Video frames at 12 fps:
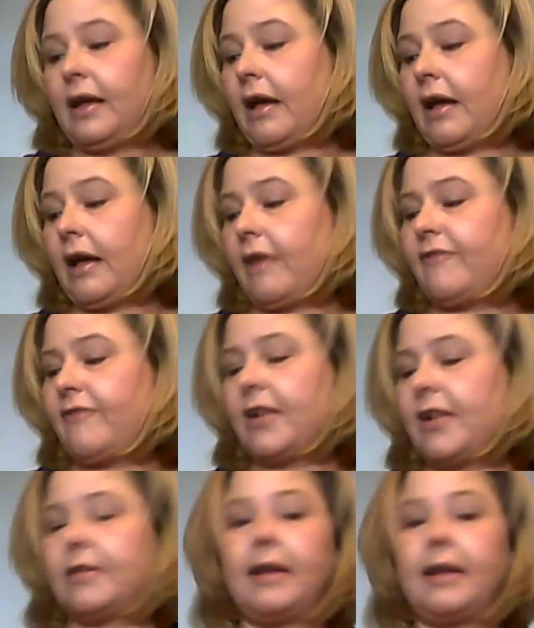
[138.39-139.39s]
Uh,
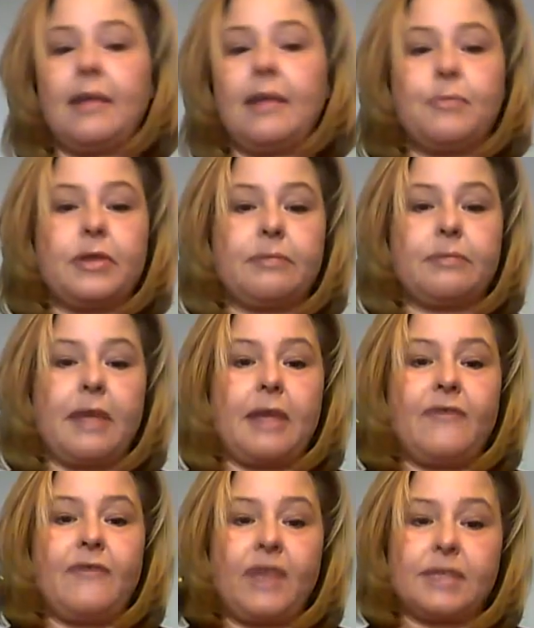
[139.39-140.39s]
followed it up with
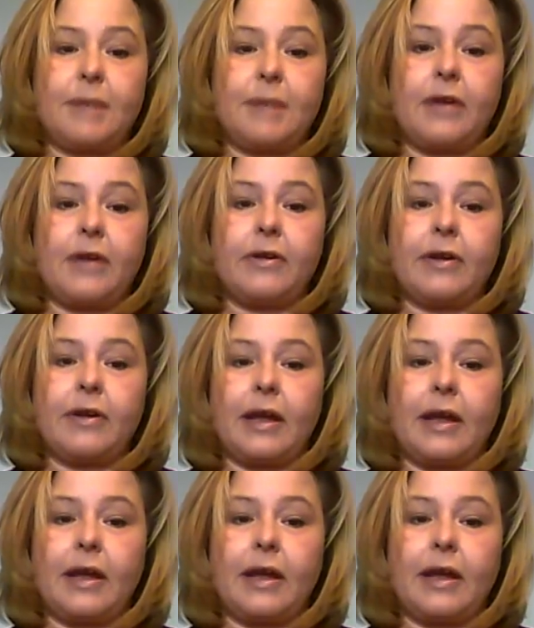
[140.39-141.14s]
my face powder.